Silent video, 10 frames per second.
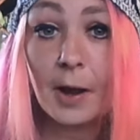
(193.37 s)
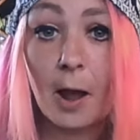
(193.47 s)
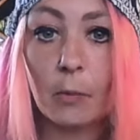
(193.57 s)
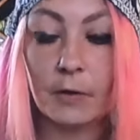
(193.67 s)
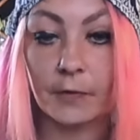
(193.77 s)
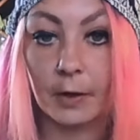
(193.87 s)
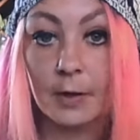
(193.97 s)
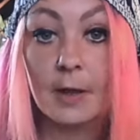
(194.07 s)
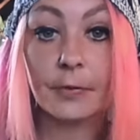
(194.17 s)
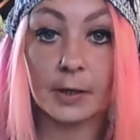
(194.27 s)
However,
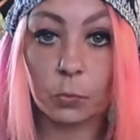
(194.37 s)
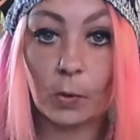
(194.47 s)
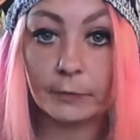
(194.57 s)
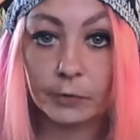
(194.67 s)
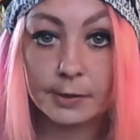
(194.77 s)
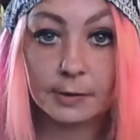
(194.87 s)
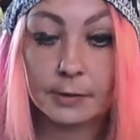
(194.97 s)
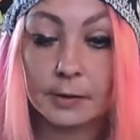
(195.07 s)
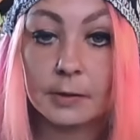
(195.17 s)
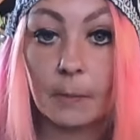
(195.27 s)
that's one reason
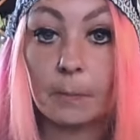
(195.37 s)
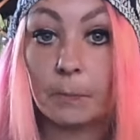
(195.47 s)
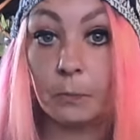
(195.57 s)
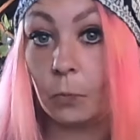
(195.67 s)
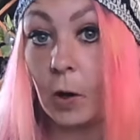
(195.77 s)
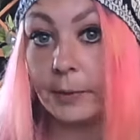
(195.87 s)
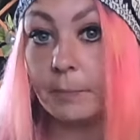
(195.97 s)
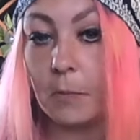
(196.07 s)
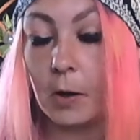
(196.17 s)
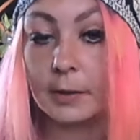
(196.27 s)
that
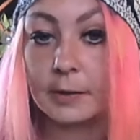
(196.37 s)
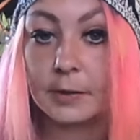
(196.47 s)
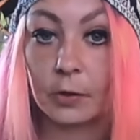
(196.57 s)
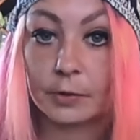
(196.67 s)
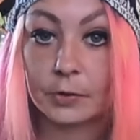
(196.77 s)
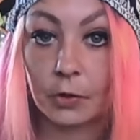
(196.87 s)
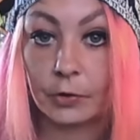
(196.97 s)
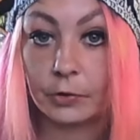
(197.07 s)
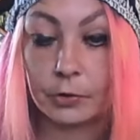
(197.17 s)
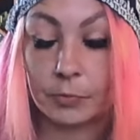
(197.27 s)
someone might decide to start a
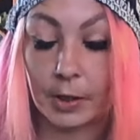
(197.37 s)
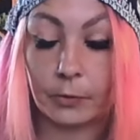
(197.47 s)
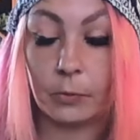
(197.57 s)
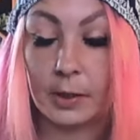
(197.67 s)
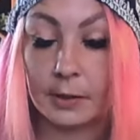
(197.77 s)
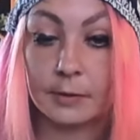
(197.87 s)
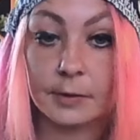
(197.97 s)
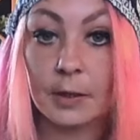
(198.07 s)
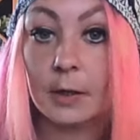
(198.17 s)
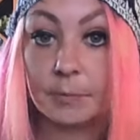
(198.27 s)
YouTube channel
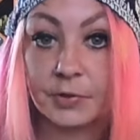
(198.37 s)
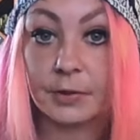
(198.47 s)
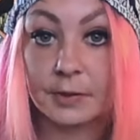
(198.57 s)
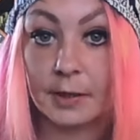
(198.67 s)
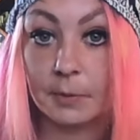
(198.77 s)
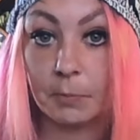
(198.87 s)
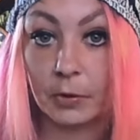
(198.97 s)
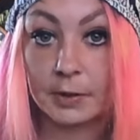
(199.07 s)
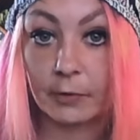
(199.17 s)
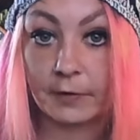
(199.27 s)
is success and
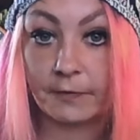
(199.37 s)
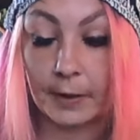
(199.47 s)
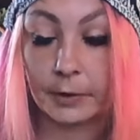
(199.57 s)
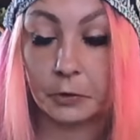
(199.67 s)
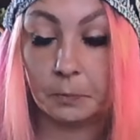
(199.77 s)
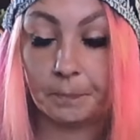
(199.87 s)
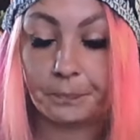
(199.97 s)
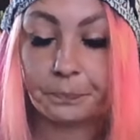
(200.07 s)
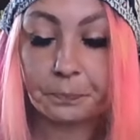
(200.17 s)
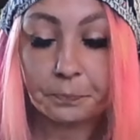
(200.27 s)
monetary value.
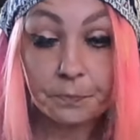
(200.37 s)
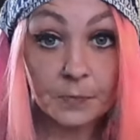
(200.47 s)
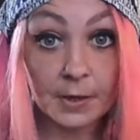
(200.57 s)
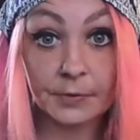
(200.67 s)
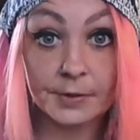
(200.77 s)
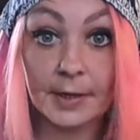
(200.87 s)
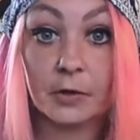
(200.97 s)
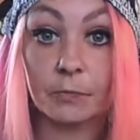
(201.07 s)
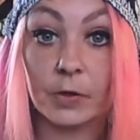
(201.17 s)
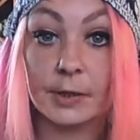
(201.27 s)
The
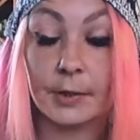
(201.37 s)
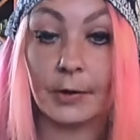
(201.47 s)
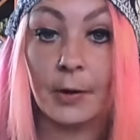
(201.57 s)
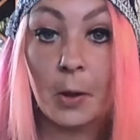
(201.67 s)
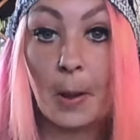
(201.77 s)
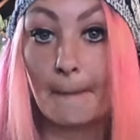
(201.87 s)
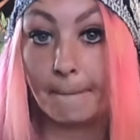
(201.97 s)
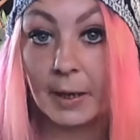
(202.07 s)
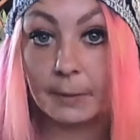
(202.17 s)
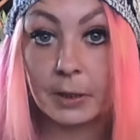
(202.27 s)
second reason
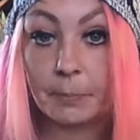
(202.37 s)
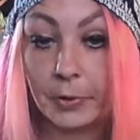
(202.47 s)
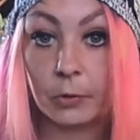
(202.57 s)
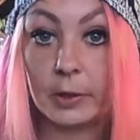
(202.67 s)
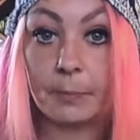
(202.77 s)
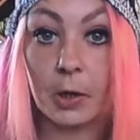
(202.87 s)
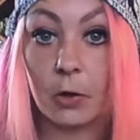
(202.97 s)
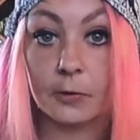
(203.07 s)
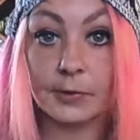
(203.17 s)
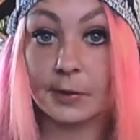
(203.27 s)
may be purely
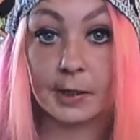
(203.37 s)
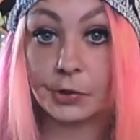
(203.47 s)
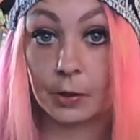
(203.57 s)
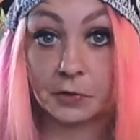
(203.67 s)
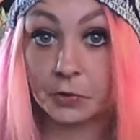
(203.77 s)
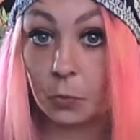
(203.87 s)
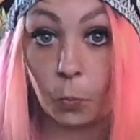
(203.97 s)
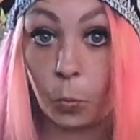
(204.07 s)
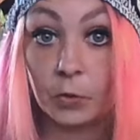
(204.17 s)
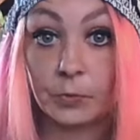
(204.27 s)
because they just
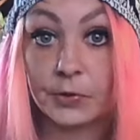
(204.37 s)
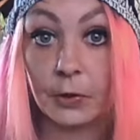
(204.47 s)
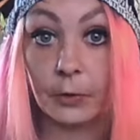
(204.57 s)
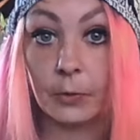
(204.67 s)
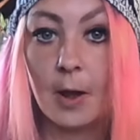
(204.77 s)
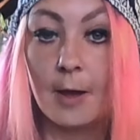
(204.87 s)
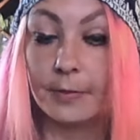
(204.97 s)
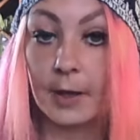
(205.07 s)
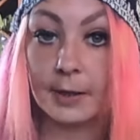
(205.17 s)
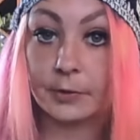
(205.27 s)
want to.
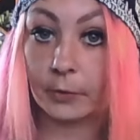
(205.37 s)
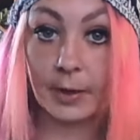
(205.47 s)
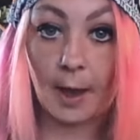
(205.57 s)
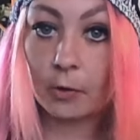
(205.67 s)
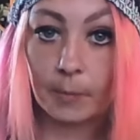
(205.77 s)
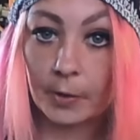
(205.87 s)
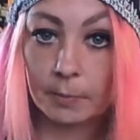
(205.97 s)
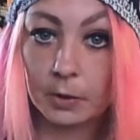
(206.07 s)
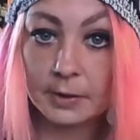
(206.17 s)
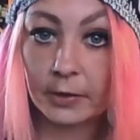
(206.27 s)
They don't care about the
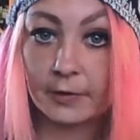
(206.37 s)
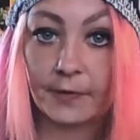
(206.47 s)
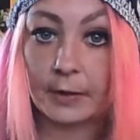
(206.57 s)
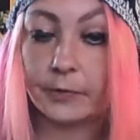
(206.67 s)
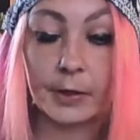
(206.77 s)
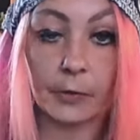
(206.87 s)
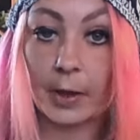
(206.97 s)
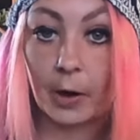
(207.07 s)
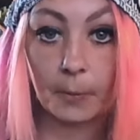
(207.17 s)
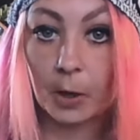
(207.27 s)
monetary value, they don't
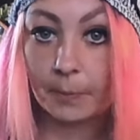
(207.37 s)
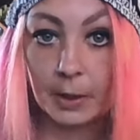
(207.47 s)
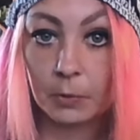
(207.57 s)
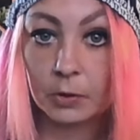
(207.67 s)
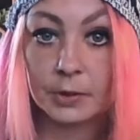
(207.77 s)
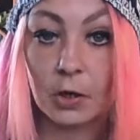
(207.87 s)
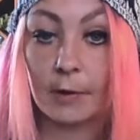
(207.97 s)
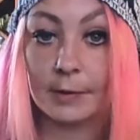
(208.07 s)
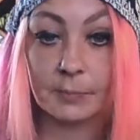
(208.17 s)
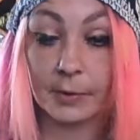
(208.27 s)
care about being
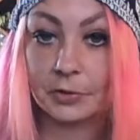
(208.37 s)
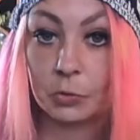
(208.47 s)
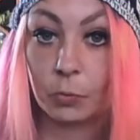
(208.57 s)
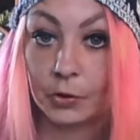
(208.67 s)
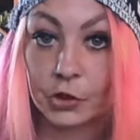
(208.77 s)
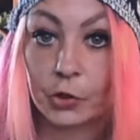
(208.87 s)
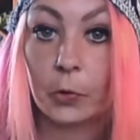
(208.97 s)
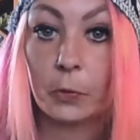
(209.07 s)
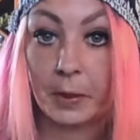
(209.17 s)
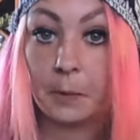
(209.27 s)
monetized, but they just want to
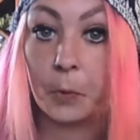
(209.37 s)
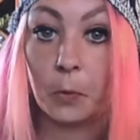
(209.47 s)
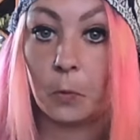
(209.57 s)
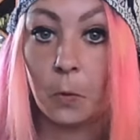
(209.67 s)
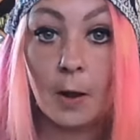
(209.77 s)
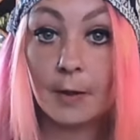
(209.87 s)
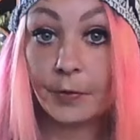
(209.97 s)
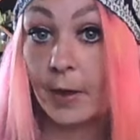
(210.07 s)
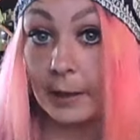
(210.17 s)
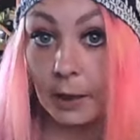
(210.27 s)
show people
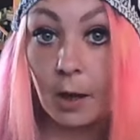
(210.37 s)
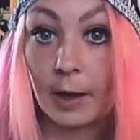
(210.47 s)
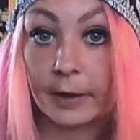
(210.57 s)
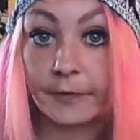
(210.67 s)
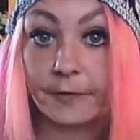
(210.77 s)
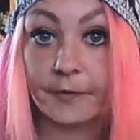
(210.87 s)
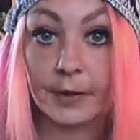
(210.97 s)
their life.